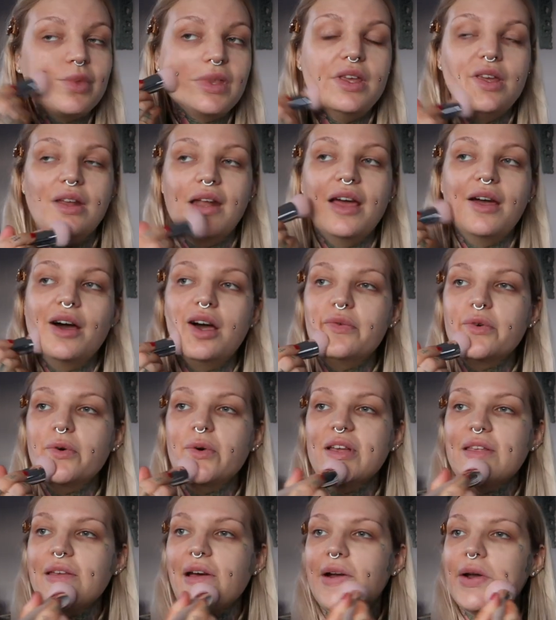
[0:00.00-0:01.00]
you know, I've
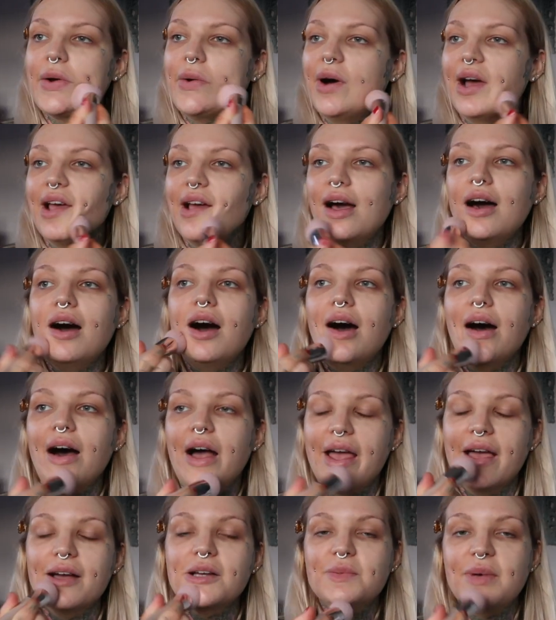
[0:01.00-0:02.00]
always had quite
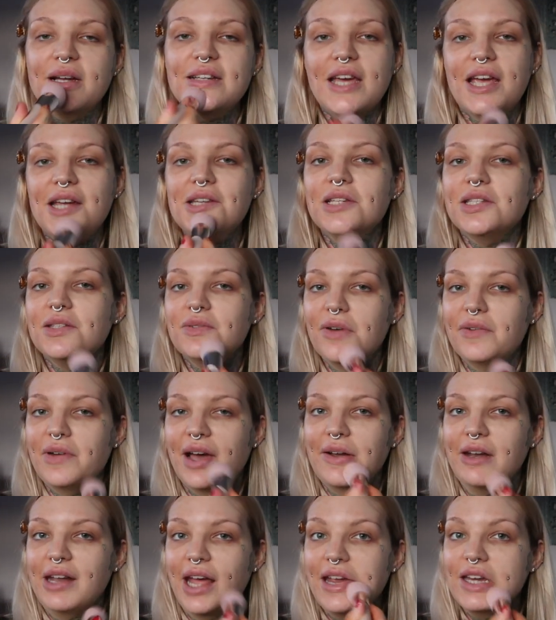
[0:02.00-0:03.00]
high expectations for
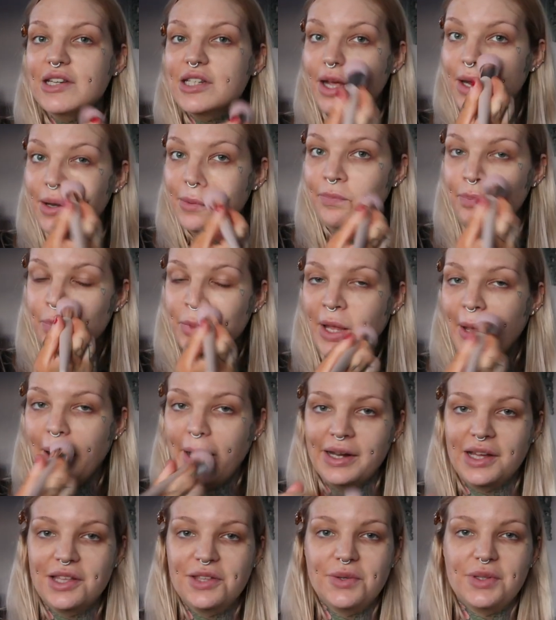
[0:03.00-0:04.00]
foundation,
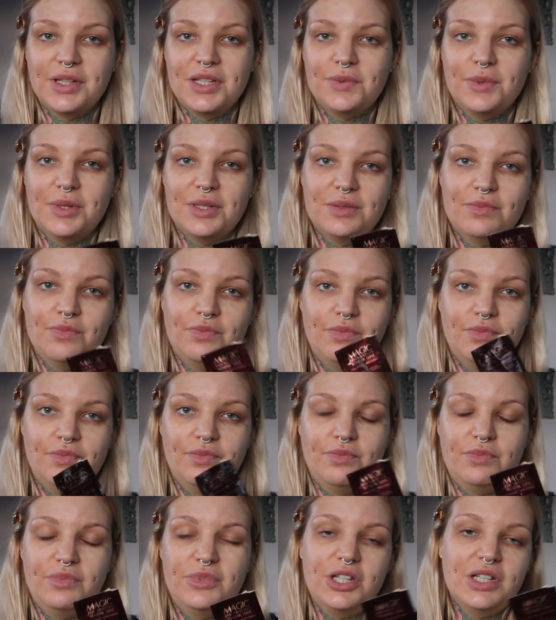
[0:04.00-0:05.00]
and I thought this was
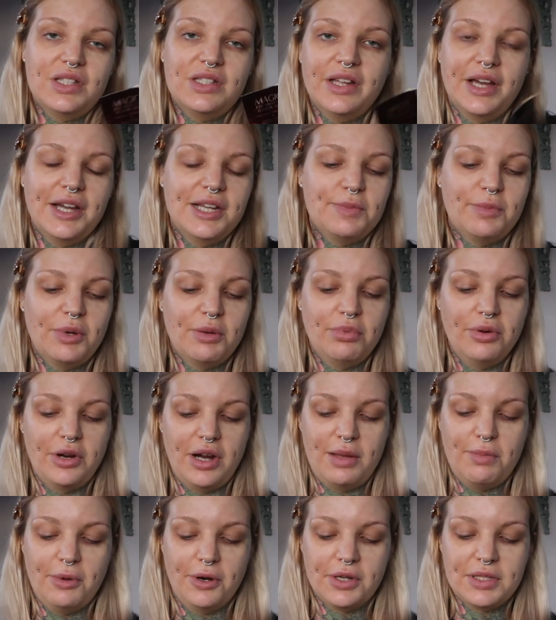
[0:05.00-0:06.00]
just nice but
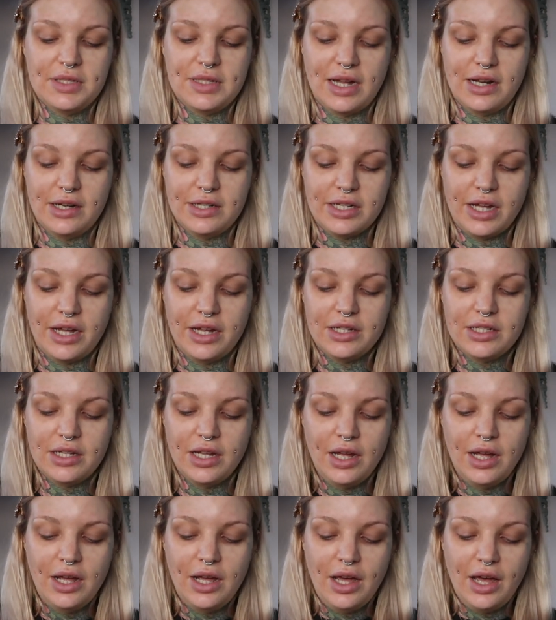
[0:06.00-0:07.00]
pretty bog standard.
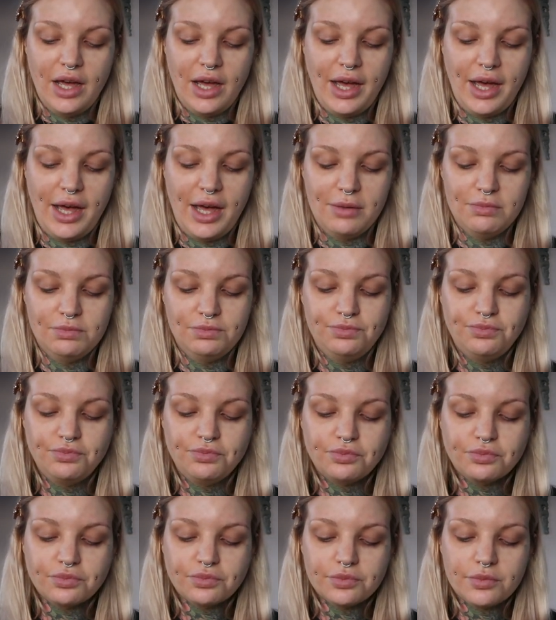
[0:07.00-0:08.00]
But
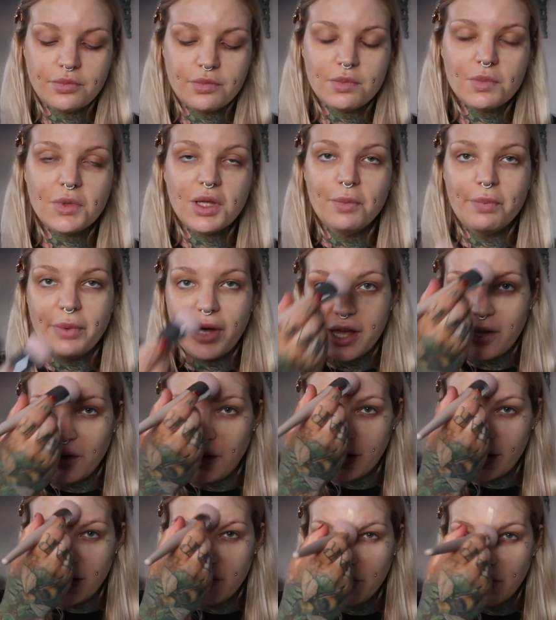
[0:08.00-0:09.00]
I
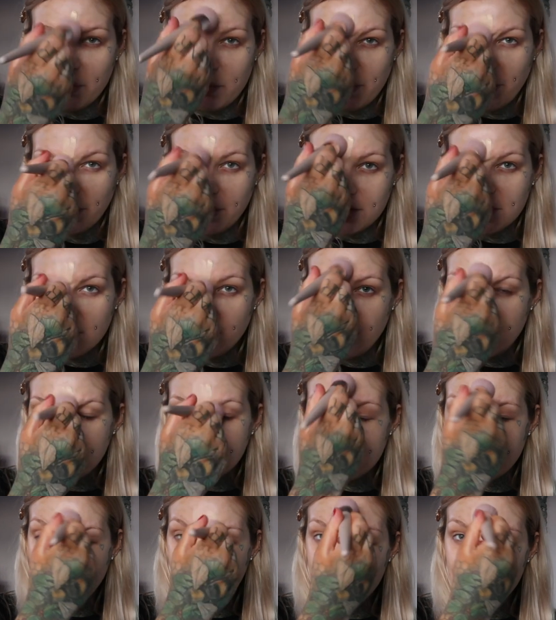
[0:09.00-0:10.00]
got given a bunch of
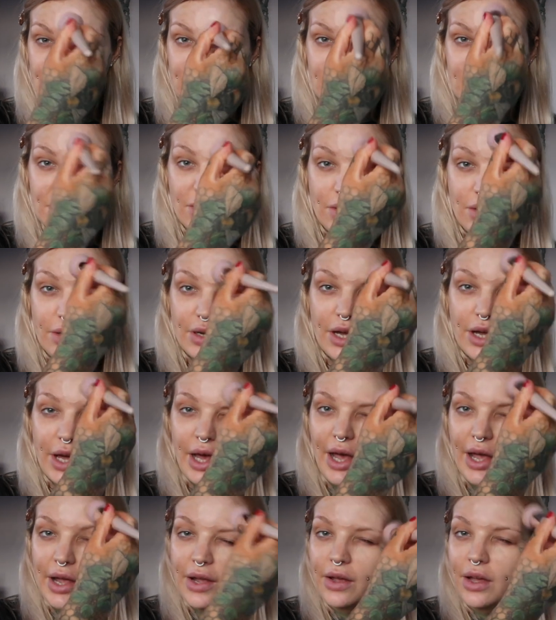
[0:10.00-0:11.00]
these samples not long
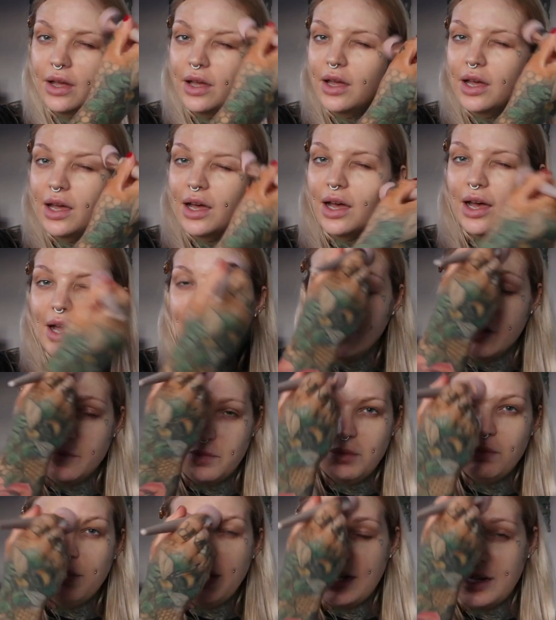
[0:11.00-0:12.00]
ago, and
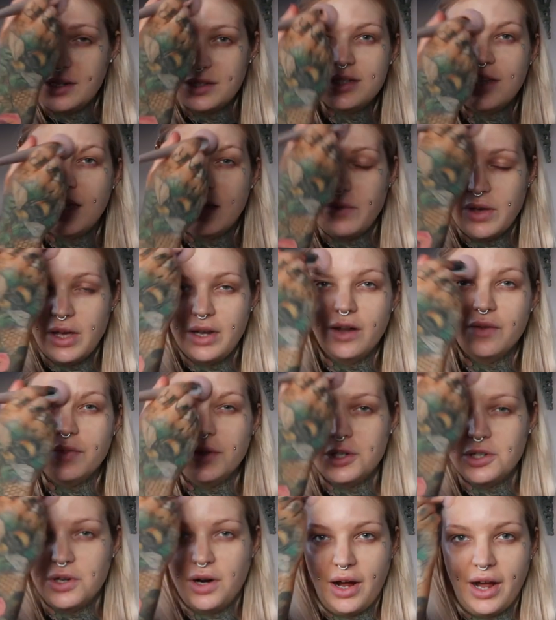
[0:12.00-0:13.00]
I've been meaning to give it
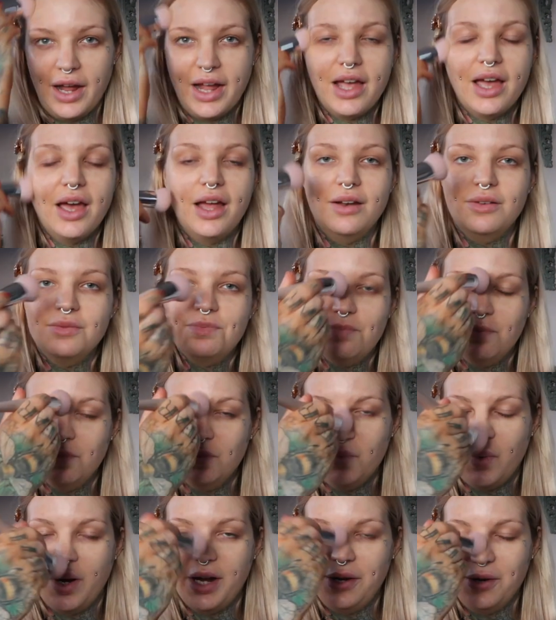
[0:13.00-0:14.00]
another try, and
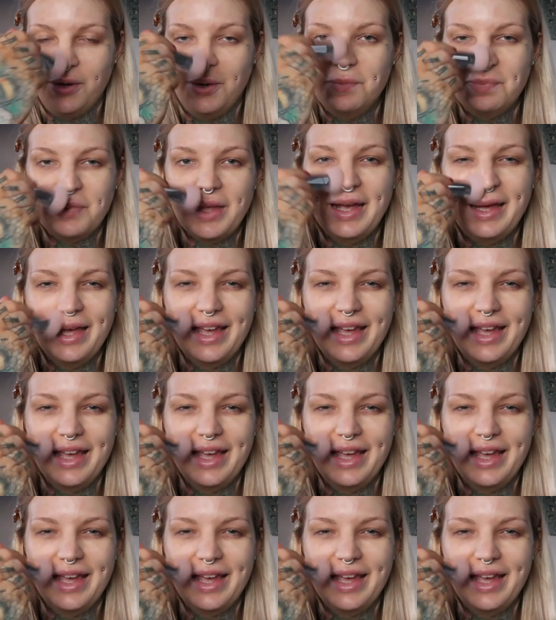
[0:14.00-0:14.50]
why not?